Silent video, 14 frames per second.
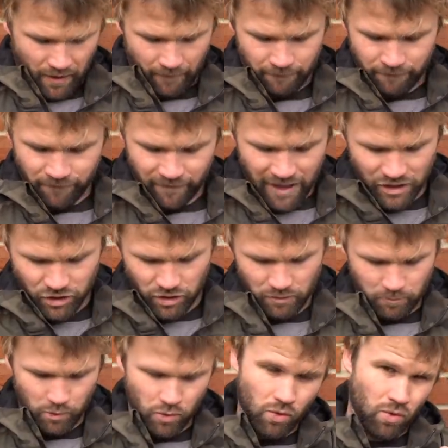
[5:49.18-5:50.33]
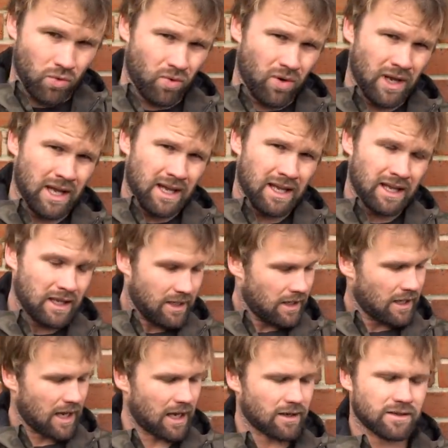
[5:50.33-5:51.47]
a fashionable
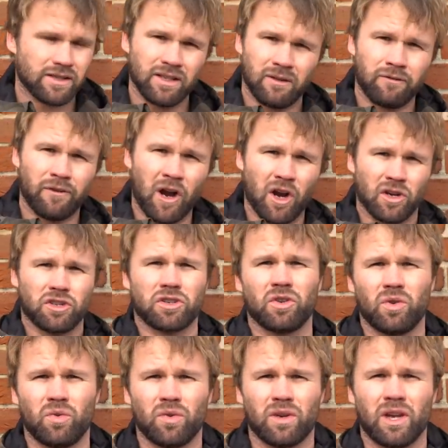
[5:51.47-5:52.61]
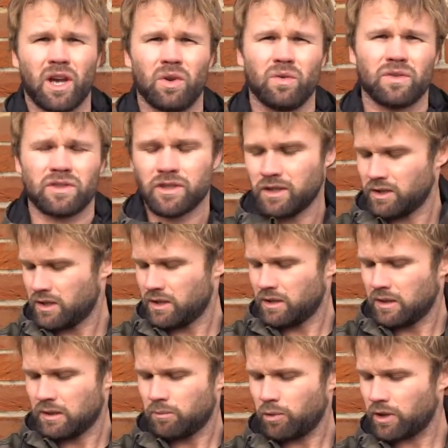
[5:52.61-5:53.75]
yet functional coat.
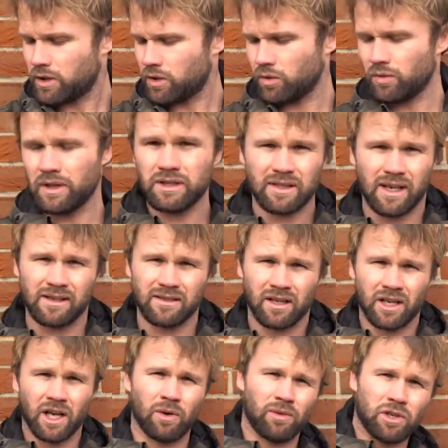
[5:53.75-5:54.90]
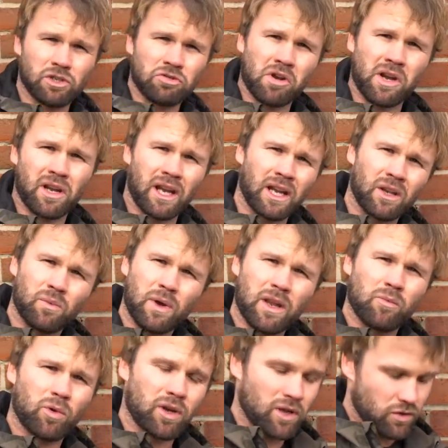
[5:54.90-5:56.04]
Pretty cool. These things are currently trending in the
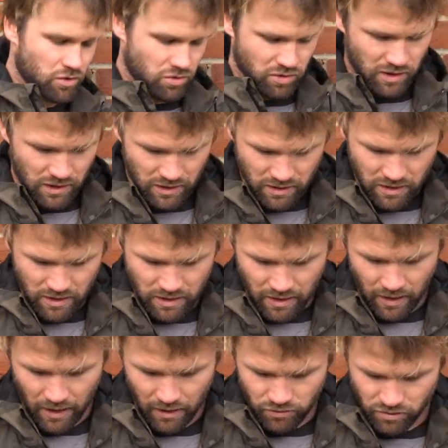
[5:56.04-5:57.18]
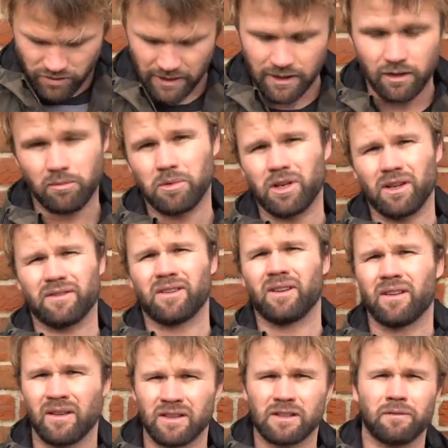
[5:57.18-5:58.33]
wakeboard industry. And just add a little bit of
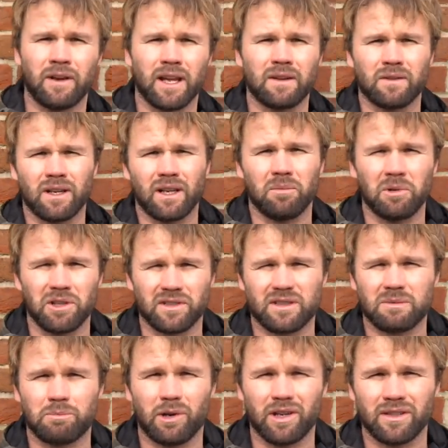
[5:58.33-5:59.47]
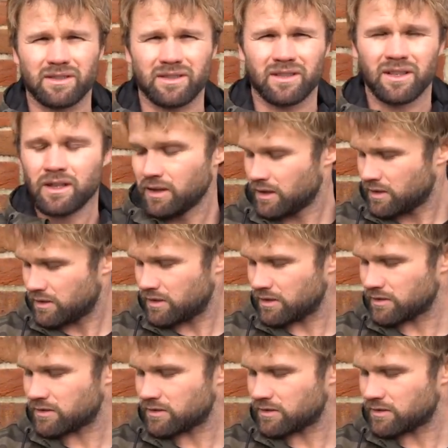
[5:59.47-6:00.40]
flavor, a little bit of spice to